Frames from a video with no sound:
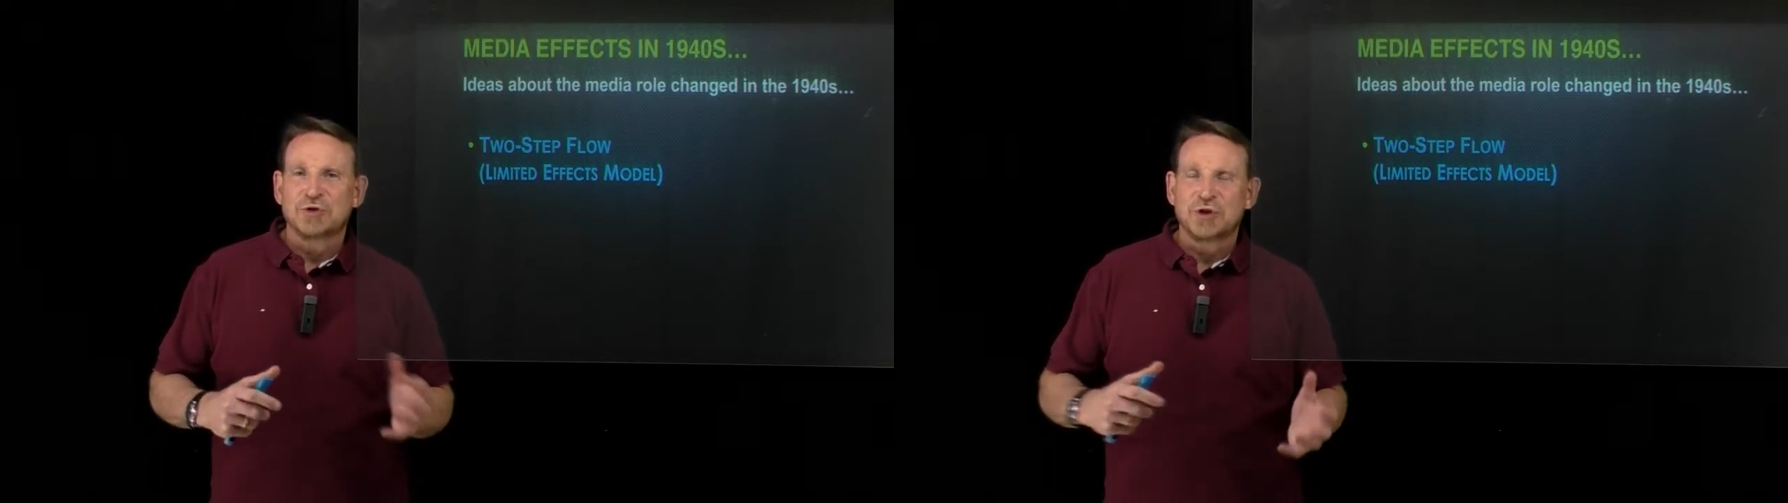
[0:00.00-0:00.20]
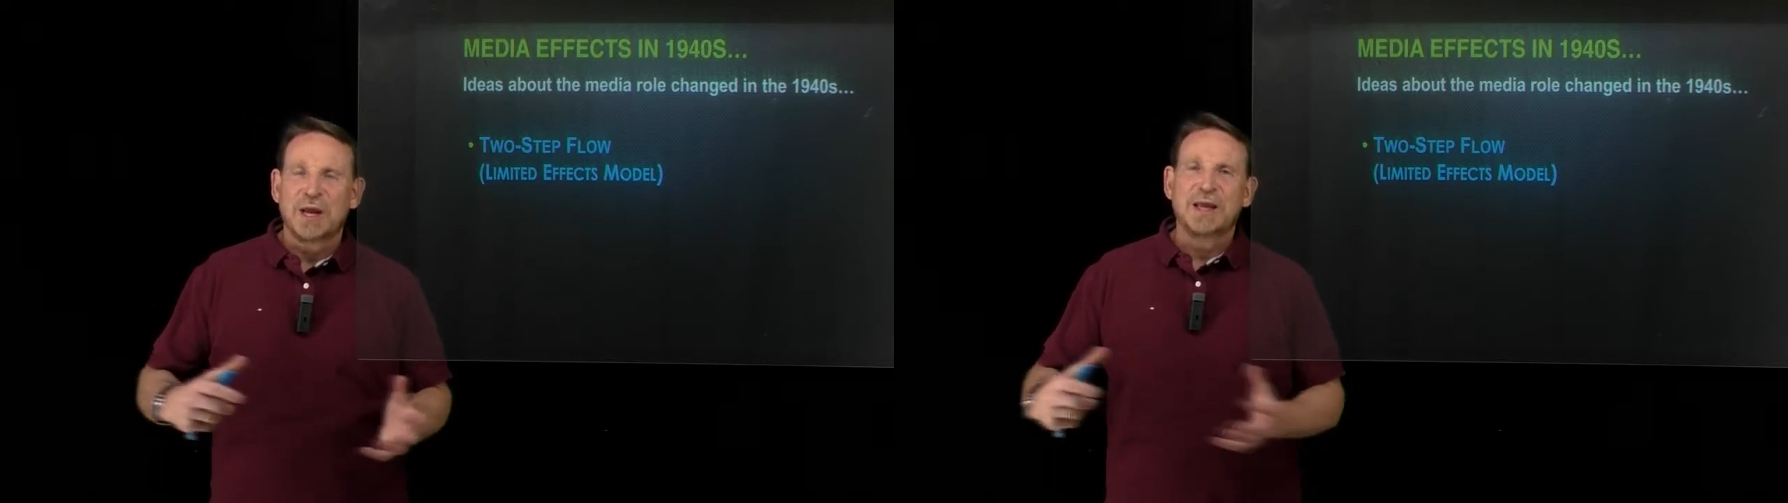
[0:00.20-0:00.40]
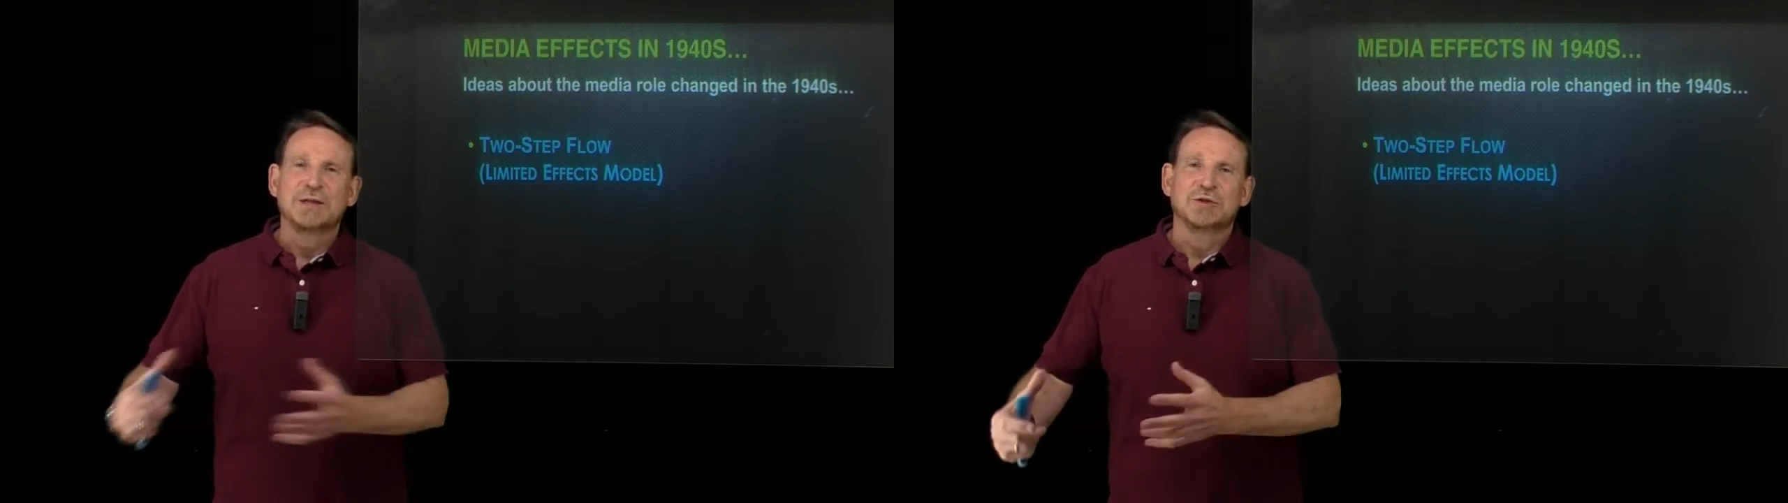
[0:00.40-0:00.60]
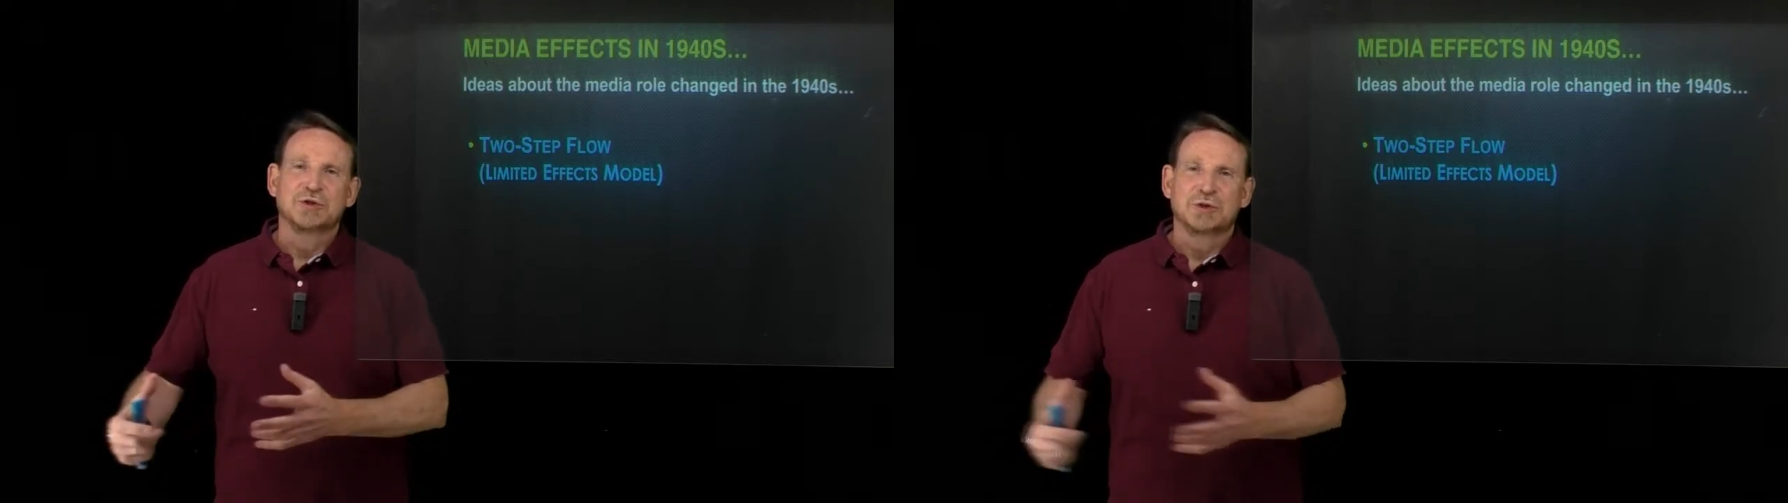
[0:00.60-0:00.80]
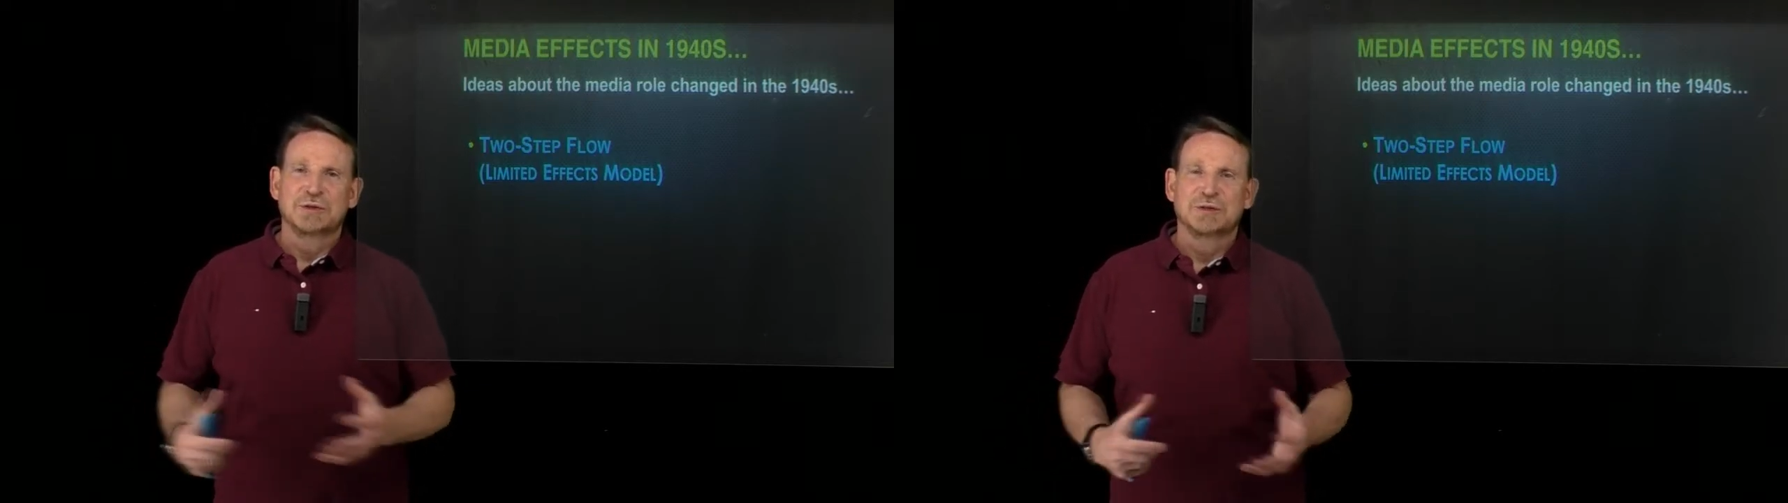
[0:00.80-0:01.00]

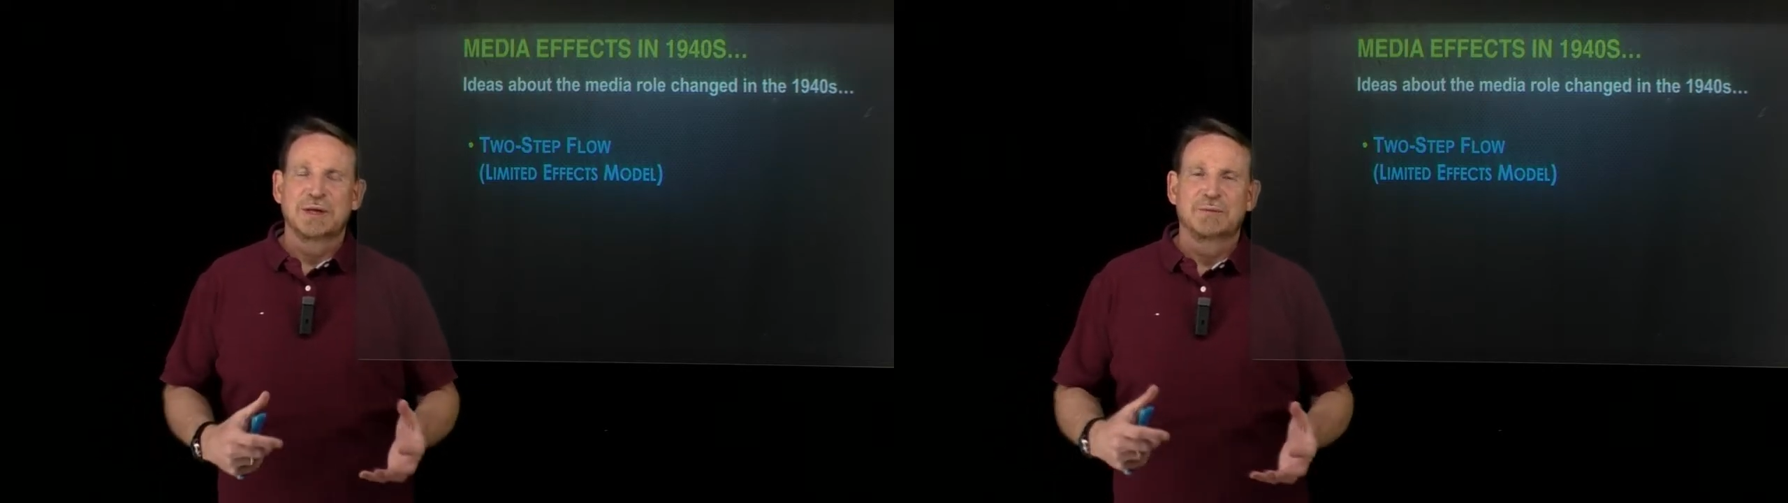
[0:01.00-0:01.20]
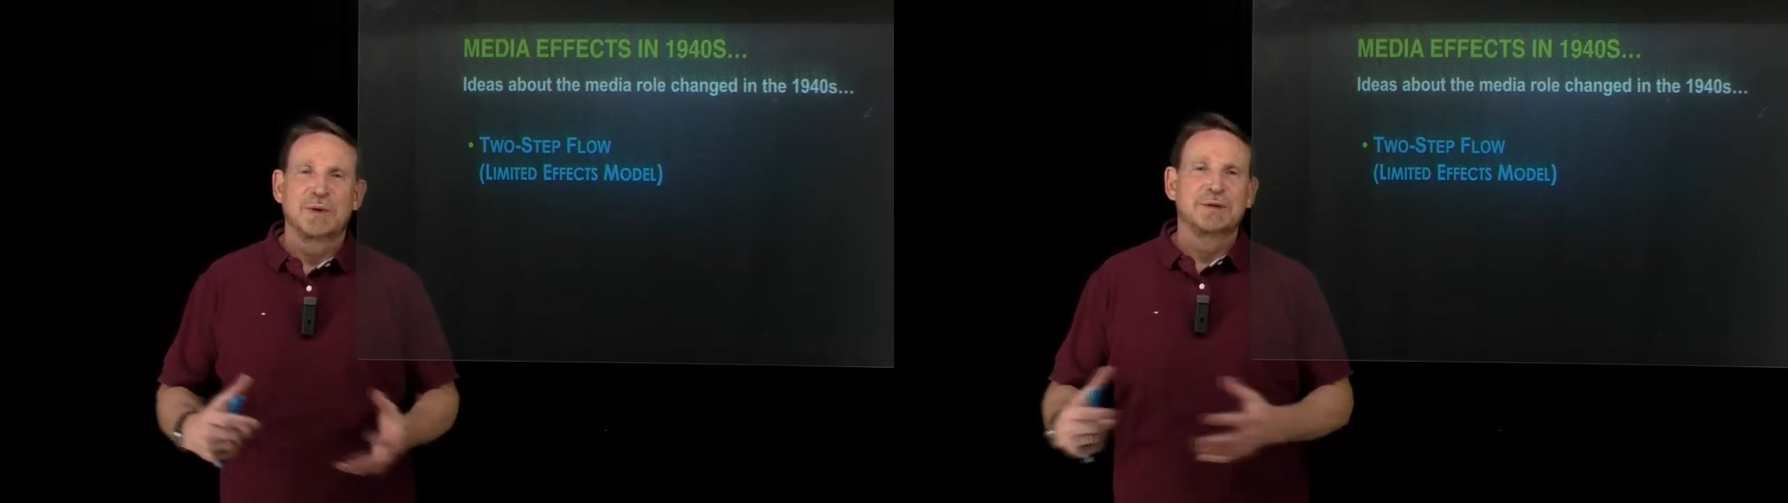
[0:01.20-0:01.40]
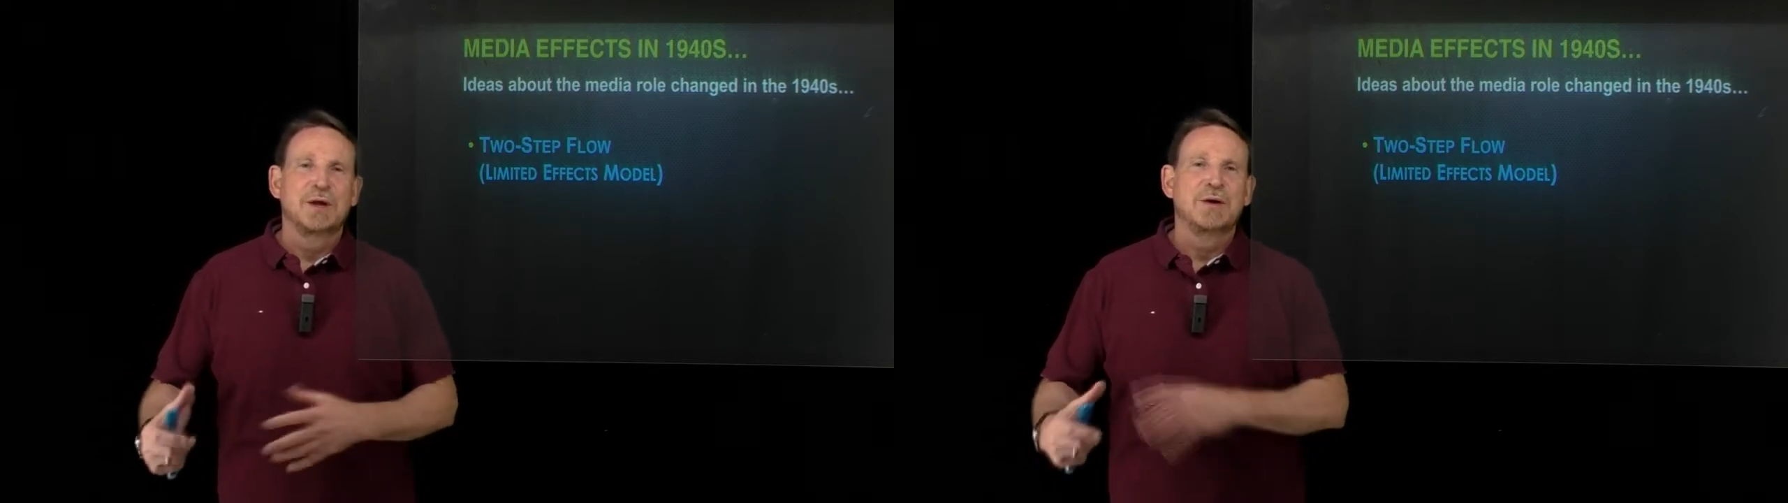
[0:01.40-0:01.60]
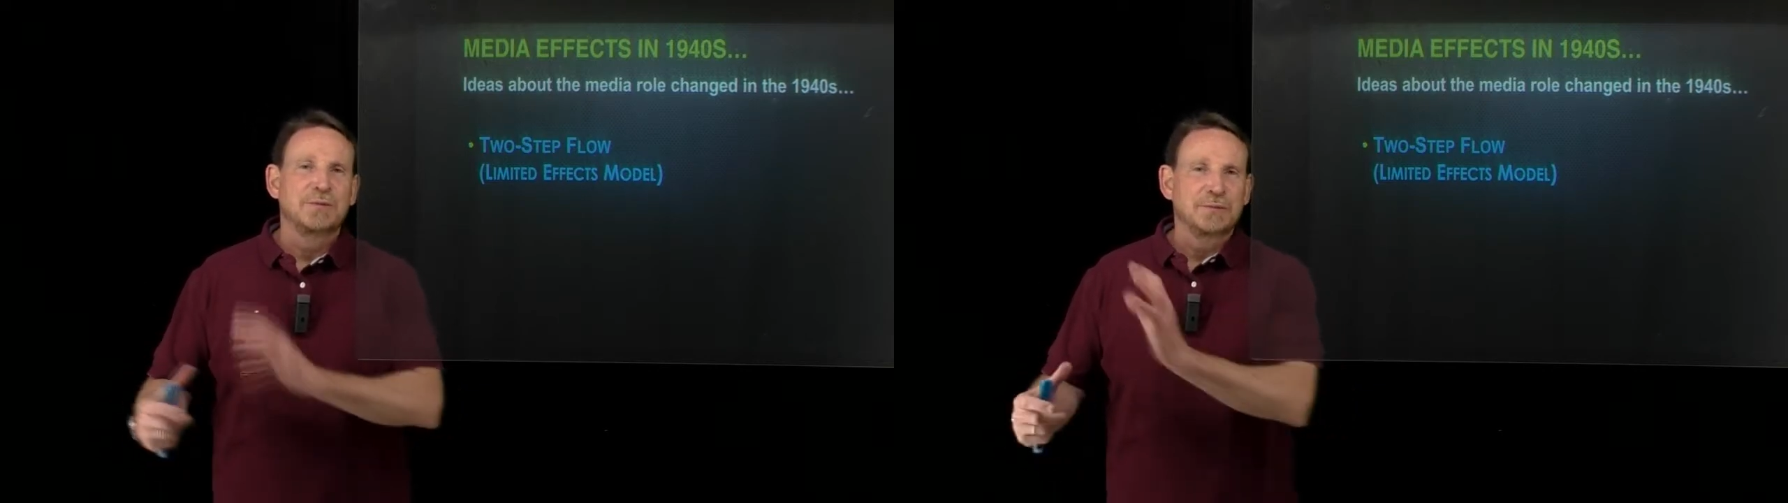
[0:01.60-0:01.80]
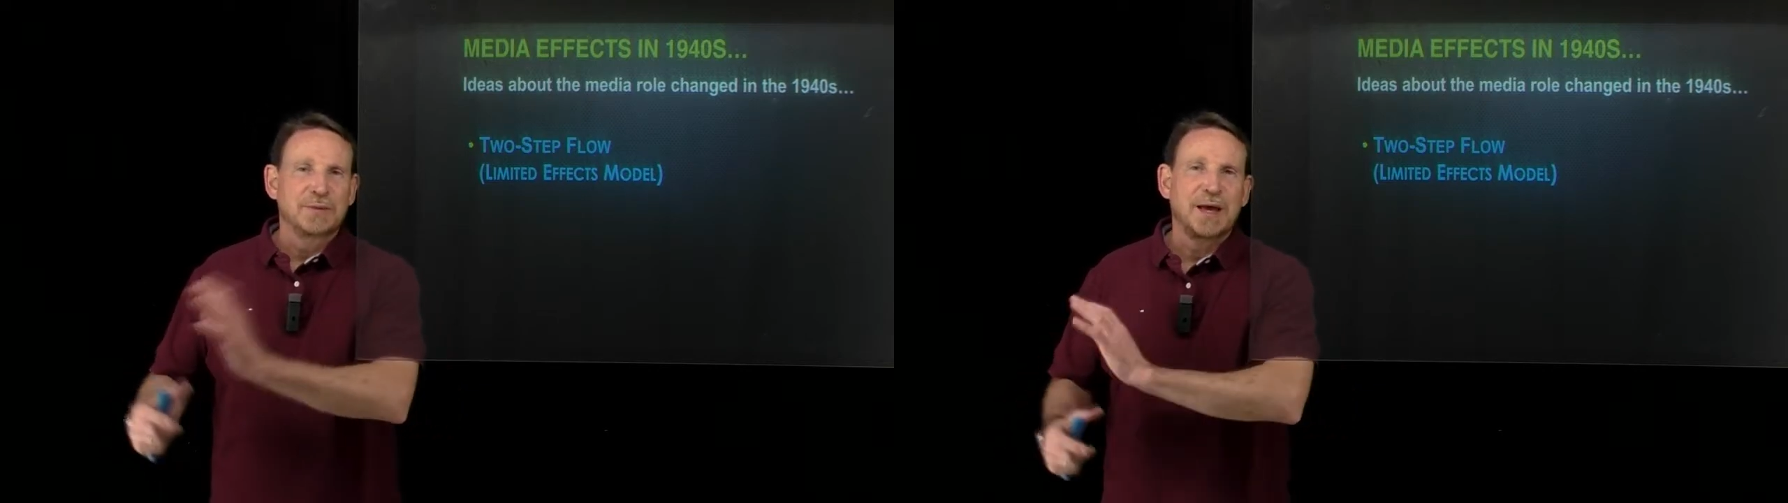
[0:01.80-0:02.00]
changed and said, well, no,